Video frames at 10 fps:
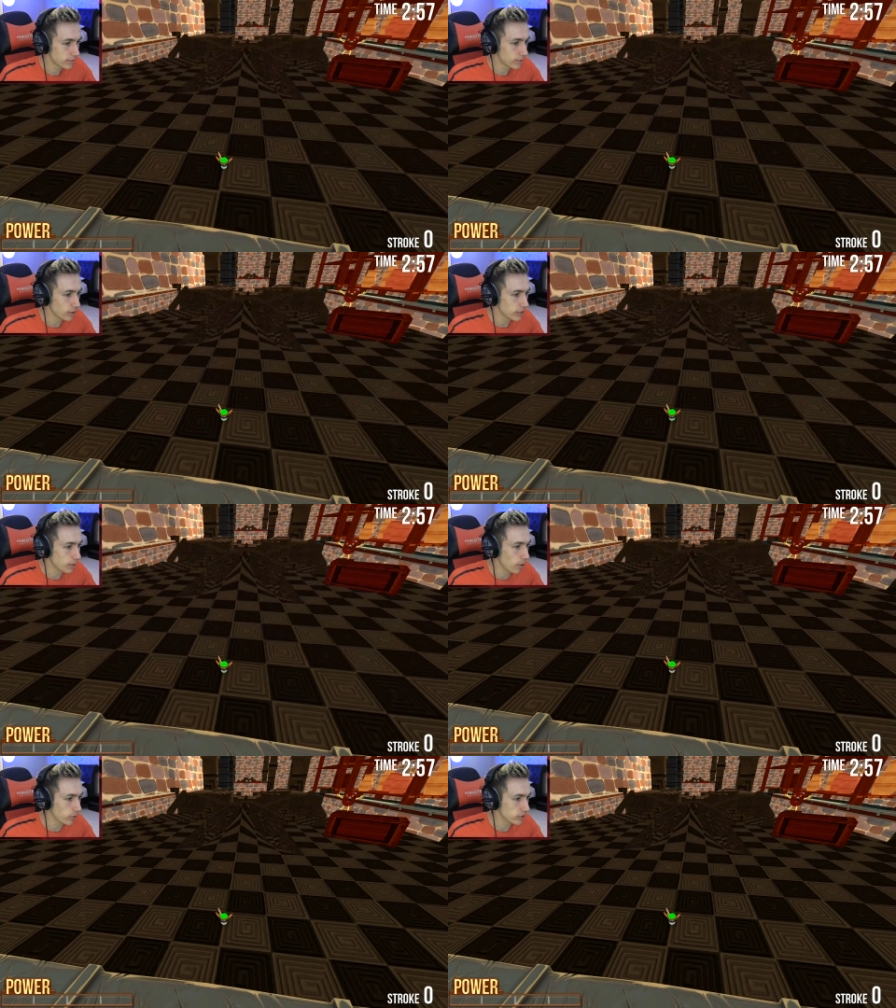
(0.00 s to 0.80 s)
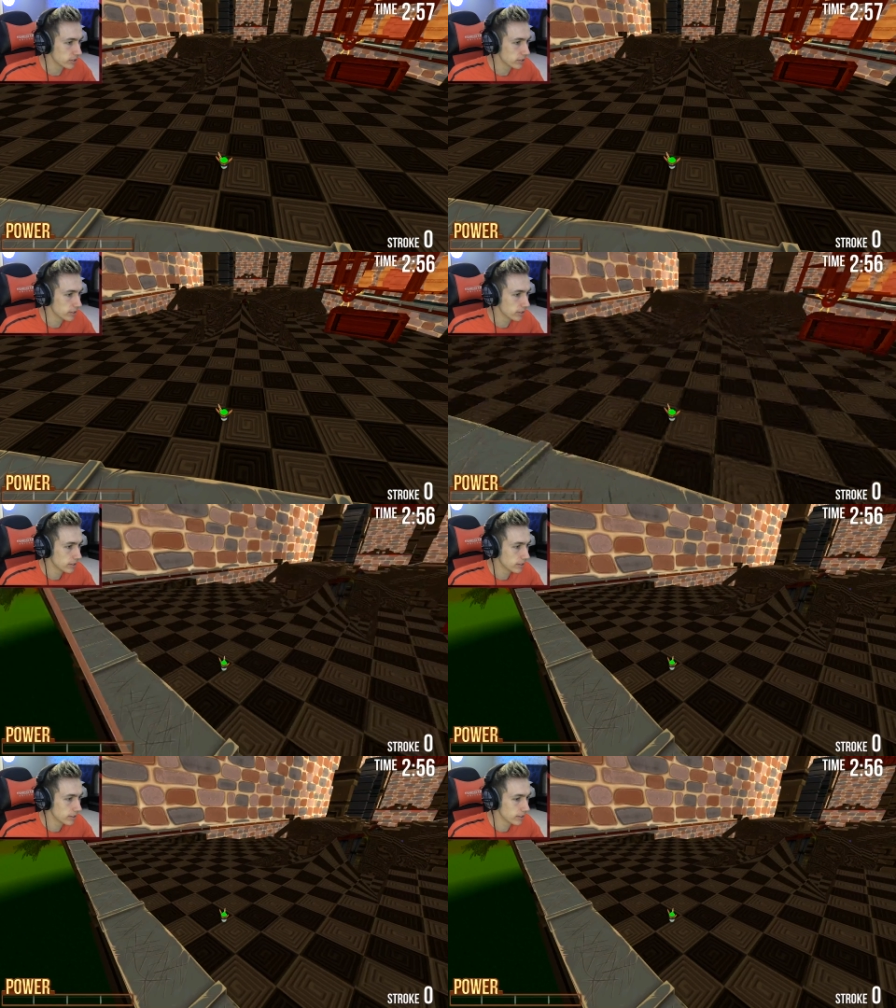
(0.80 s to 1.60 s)
No same holes. Okay, oh I
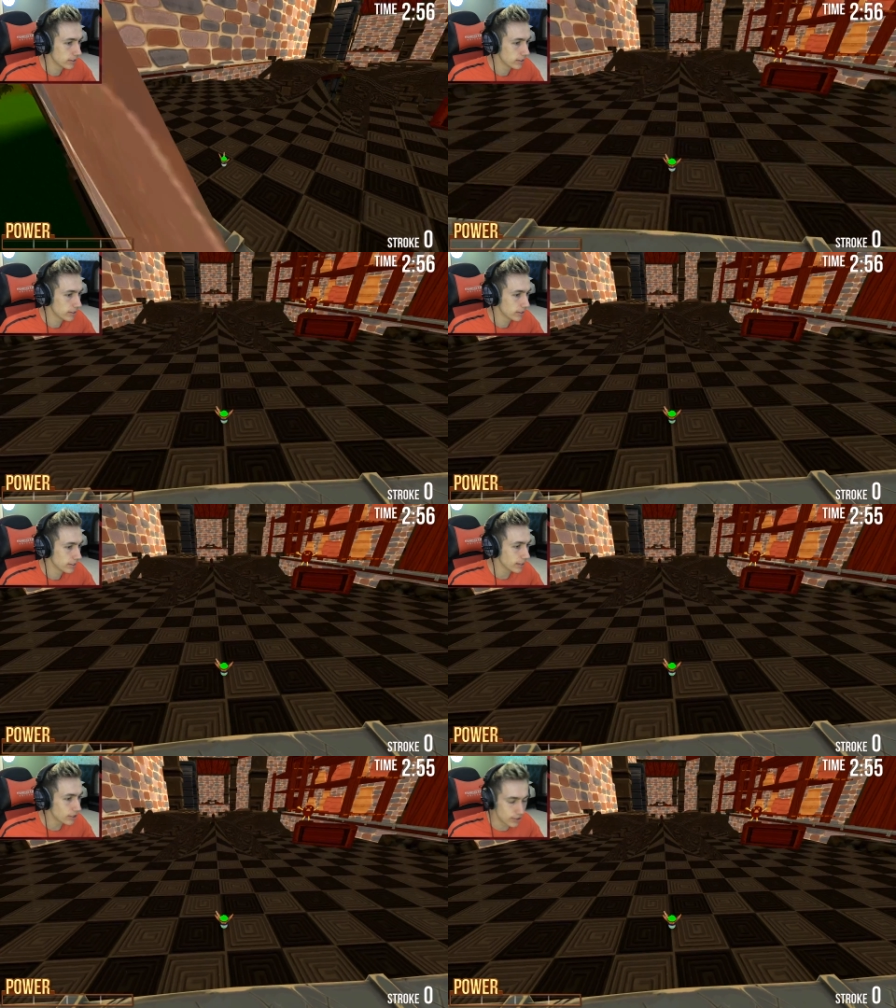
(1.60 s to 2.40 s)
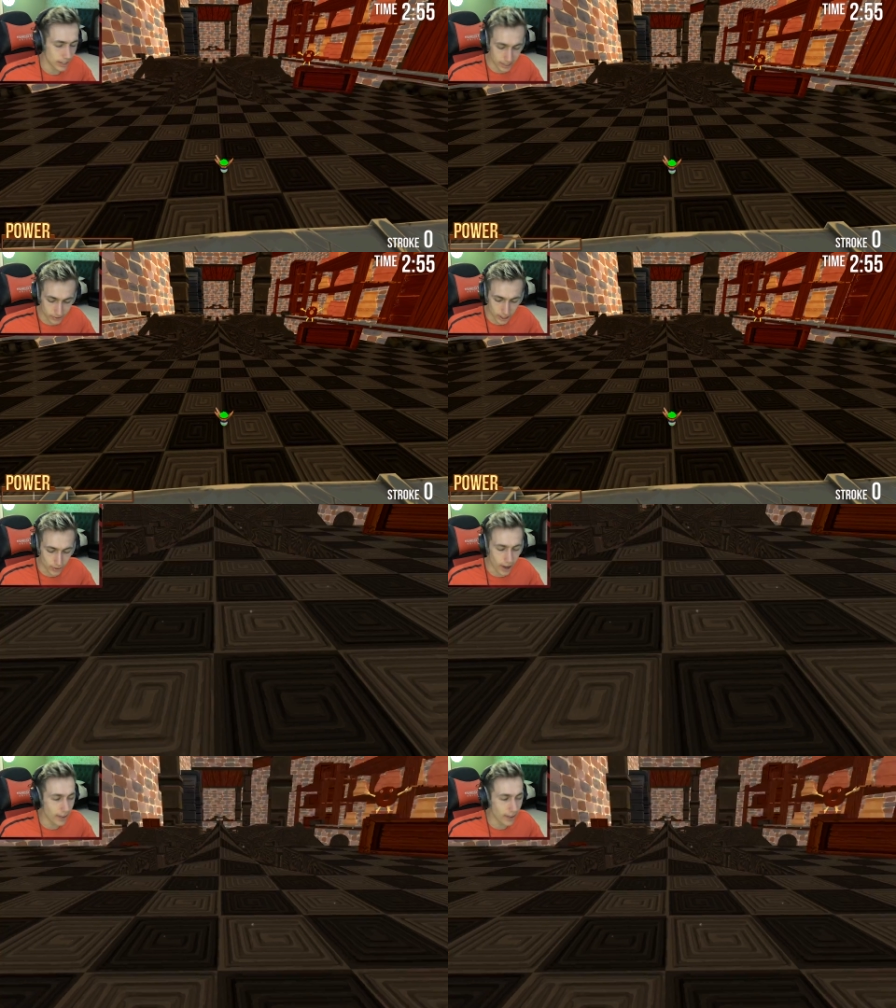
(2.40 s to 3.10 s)
see a donut. There's a, is there a donut